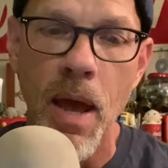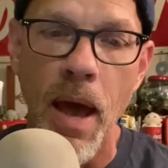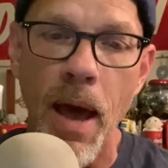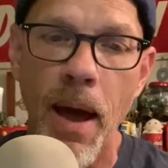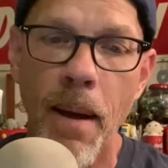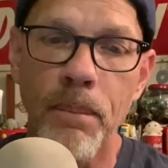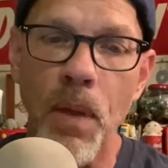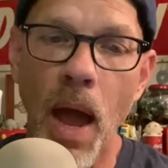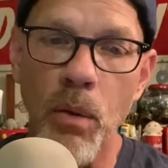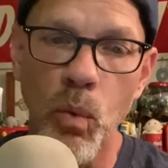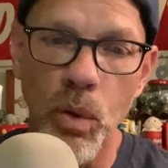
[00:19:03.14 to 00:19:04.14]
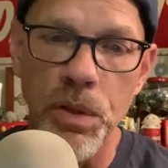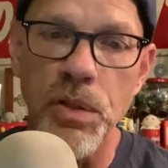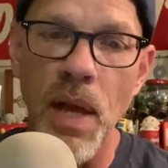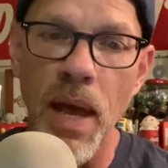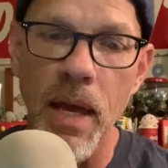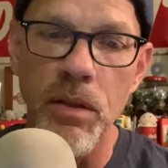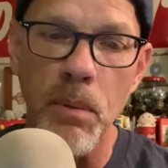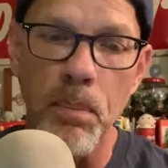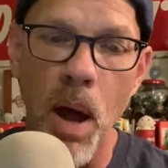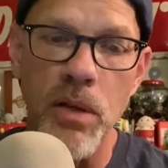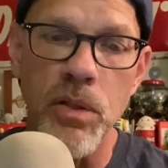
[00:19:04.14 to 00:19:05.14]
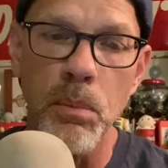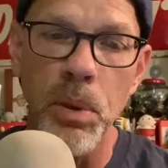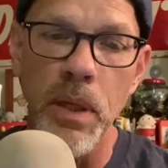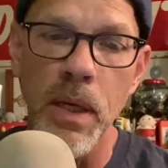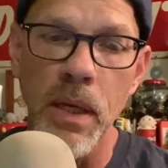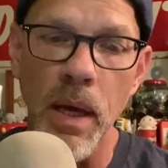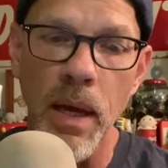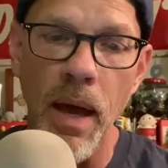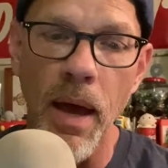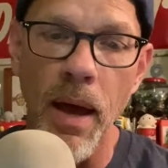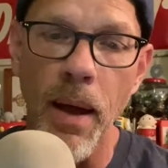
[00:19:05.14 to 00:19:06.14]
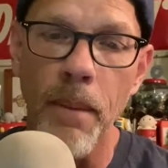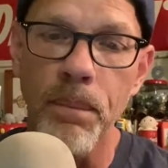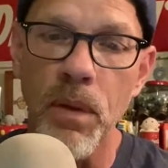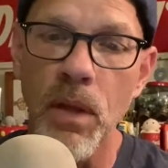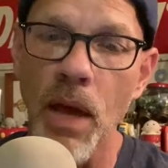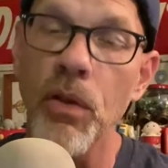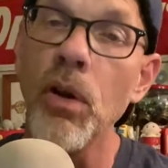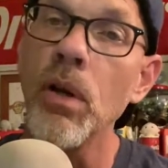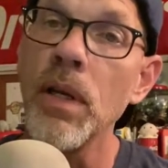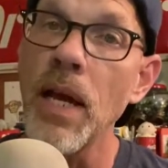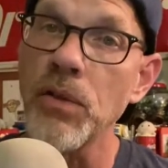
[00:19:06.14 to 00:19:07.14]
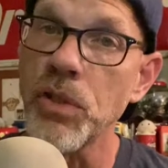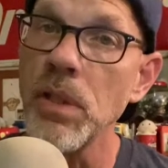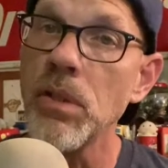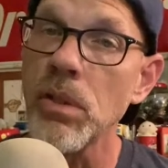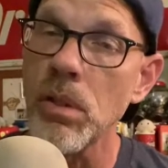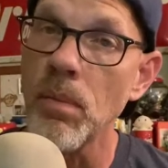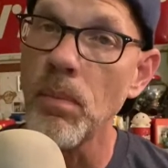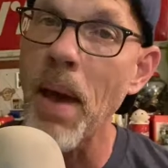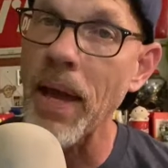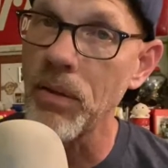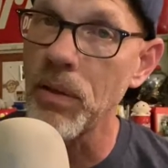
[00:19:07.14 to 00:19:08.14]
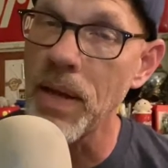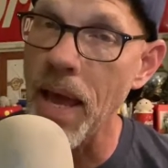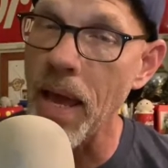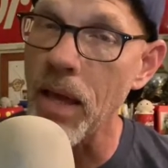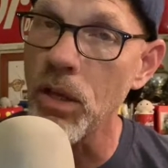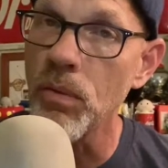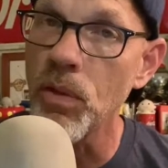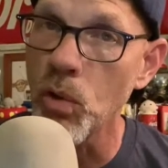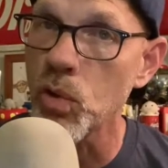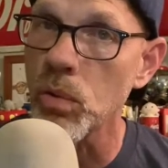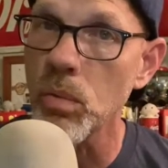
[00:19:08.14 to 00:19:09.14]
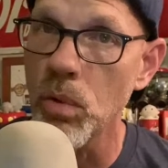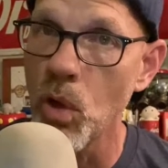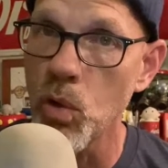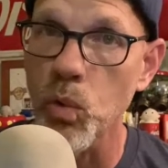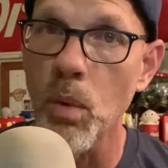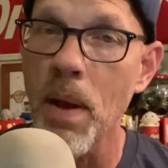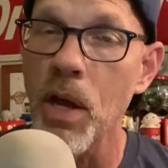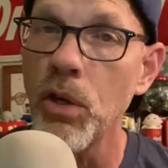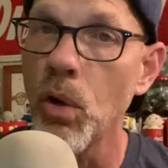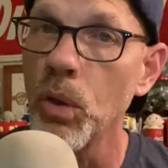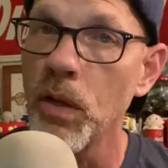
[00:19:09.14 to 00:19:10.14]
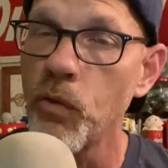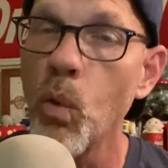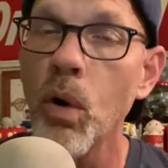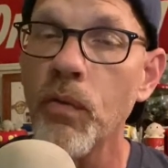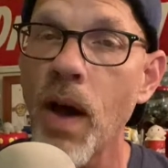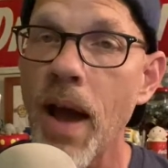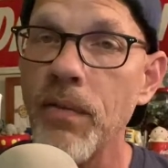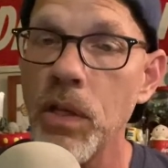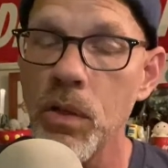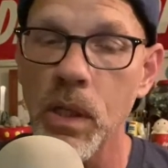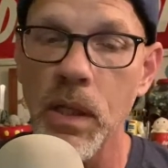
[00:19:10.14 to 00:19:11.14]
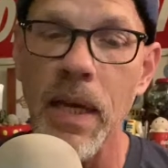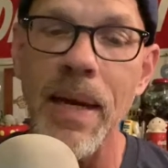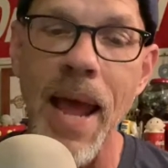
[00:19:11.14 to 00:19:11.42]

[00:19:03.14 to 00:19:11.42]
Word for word: Um, I would say that possibly um, now there now since back in the day those those were about your only four or five that you could get.